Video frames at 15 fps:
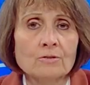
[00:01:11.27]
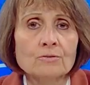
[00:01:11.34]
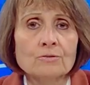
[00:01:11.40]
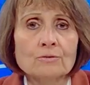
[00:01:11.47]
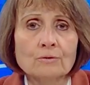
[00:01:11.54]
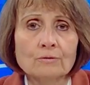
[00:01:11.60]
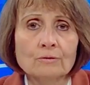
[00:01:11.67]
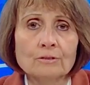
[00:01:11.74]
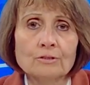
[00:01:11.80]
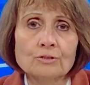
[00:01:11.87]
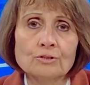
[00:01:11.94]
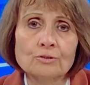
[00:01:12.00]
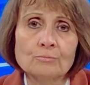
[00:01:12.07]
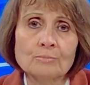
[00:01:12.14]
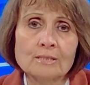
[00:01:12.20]
certainly
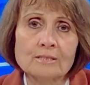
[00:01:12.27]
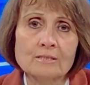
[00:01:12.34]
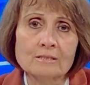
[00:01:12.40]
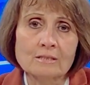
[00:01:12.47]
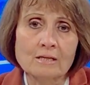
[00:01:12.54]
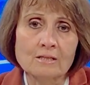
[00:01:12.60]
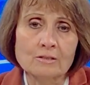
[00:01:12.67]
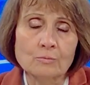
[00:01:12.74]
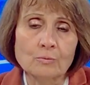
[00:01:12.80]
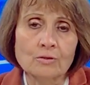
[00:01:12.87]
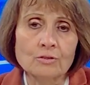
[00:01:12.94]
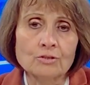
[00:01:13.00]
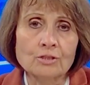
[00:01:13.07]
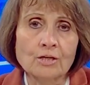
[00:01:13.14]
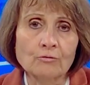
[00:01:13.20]
should be discussed with
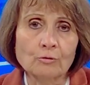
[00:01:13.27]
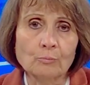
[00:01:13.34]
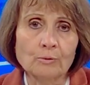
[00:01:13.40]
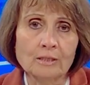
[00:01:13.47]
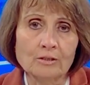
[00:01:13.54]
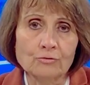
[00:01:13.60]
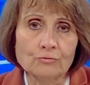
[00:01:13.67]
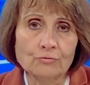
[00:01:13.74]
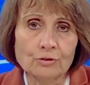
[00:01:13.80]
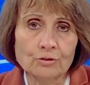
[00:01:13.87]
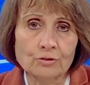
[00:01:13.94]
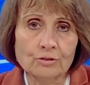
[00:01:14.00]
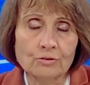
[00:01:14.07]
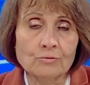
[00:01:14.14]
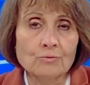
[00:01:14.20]
the general
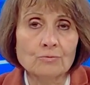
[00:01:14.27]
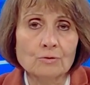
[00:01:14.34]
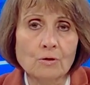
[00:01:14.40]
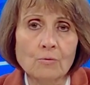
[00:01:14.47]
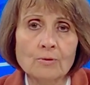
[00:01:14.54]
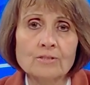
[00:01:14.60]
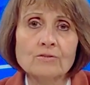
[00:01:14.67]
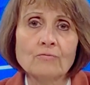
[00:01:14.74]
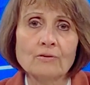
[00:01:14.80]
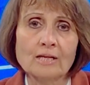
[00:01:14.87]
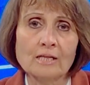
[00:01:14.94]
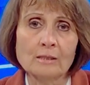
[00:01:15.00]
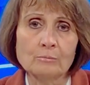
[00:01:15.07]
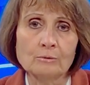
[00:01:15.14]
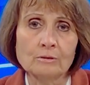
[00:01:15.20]
pediatrician, who's always
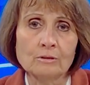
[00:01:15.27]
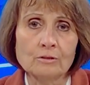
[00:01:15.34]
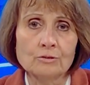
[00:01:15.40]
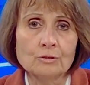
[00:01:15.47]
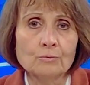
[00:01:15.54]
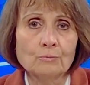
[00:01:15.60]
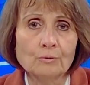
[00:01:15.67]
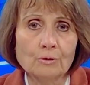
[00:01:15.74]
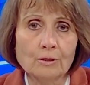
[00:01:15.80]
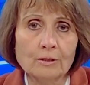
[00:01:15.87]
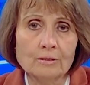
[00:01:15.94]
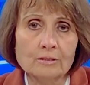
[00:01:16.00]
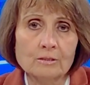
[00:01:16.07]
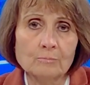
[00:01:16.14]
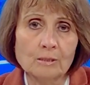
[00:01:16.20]
available to work
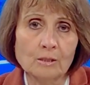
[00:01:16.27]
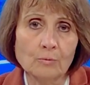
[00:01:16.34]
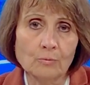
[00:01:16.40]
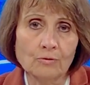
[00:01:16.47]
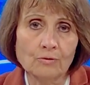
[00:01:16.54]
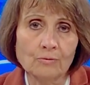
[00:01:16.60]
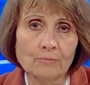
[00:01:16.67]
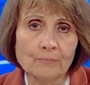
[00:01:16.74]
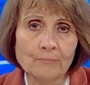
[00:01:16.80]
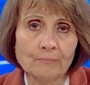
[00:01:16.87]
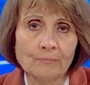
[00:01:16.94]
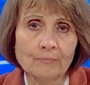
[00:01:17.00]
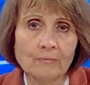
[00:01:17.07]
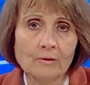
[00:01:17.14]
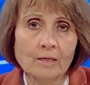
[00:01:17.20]
and speak with you.
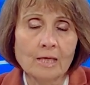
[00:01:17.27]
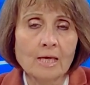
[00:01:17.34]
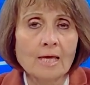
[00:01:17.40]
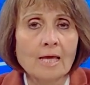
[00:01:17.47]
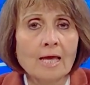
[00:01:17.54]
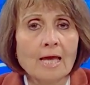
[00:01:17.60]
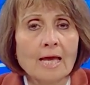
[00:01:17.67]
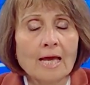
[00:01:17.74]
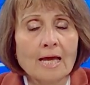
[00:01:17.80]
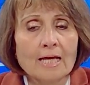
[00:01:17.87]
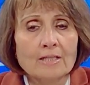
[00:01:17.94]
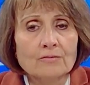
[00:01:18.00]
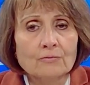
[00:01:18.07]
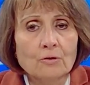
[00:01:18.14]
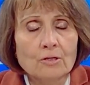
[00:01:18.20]

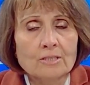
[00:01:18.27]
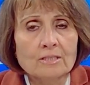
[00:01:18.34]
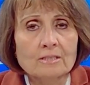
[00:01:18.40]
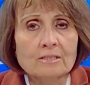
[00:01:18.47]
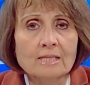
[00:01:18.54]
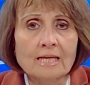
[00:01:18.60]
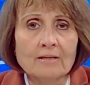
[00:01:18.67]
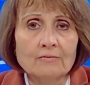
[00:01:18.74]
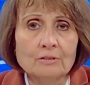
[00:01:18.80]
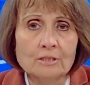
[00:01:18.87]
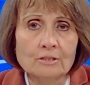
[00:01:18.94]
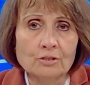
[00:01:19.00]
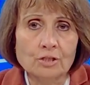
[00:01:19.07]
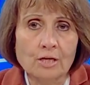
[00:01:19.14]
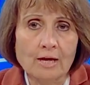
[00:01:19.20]
As far as the safety
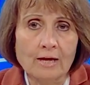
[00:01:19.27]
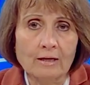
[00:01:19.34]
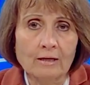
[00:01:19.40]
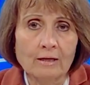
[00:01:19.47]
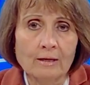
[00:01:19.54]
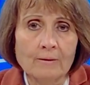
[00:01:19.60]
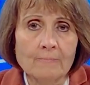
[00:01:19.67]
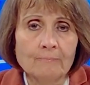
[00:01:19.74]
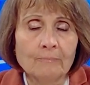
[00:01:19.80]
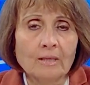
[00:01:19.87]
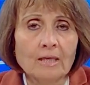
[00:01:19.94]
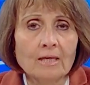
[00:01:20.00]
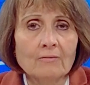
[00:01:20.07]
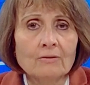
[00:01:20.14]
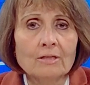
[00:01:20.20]
check,
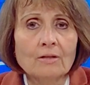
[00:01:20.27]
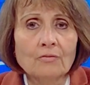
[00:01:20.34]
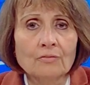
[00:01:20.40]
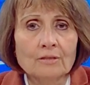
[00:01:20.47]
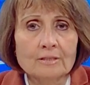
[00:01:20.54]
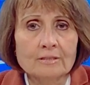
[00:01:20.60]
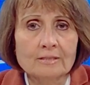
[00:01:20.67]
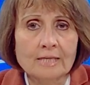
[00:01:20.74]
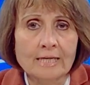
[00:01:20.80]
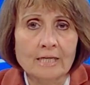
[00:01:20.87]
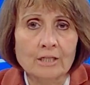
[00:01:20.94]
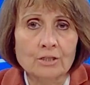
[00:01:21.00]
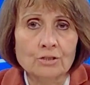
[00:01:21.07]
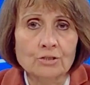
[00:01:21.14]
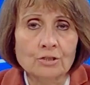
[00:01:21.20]
even at this
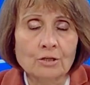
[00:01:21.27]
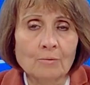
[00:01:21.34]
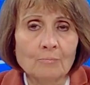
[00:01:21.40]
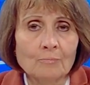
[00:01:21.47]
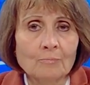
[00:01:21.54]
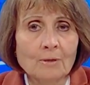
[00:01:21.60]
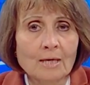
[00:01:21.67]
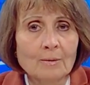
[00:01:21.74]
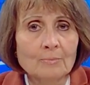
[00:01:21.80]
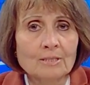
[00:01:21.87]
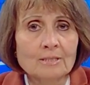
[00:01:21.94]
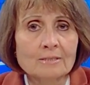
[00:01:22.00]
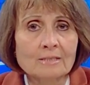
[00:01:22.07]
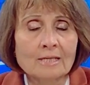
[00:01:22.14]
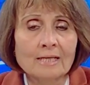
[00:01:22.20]
age,
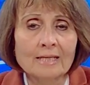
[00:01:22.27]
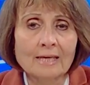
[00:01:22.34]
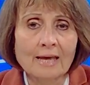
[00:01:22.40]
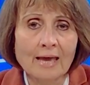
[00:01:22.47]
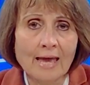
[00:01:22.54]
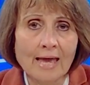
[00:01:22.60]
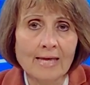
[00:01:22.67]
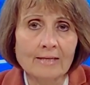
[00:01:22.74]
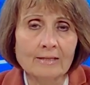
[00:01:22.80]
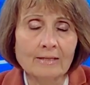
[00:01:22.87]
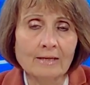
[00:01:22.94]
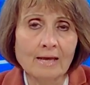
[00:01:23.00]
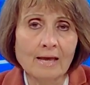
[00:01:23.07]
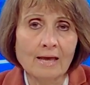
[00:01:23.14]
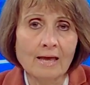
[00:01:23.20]
babies
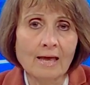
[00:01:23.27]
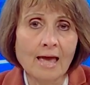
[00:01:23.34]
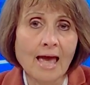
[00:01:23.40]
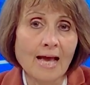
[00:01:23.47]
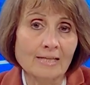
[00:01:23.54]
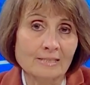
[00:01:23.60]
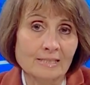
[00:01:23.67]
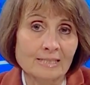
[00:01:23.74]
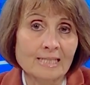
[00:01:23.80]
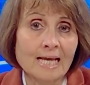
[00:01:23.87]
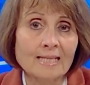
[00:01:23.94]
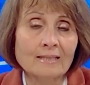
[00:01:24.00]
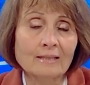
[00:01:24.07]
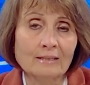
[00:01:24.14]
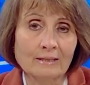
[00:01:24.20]
can
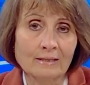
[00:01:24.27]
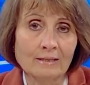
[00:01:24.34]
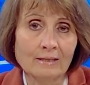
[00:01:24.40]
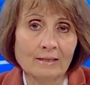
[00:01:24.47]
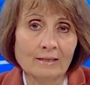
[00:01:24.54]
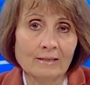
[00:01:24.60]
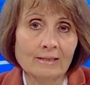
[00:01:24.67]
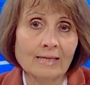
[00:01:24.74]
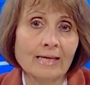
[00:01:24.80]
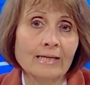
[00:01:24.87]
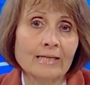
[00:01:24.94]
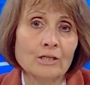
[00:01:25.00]
accidentally get